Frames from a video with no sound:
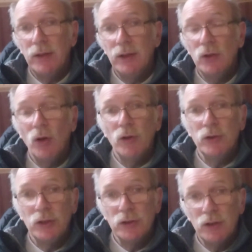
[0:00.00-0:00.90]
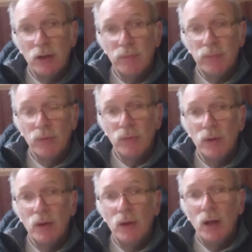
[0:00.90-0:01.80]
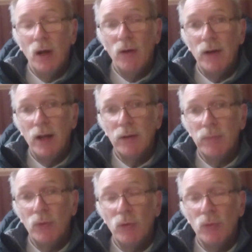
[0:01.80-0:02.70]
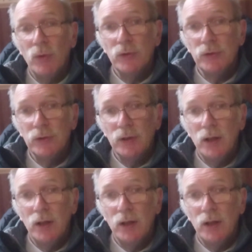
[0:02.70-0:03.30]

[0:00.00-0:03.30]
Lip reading: the Norwich example of how the poor was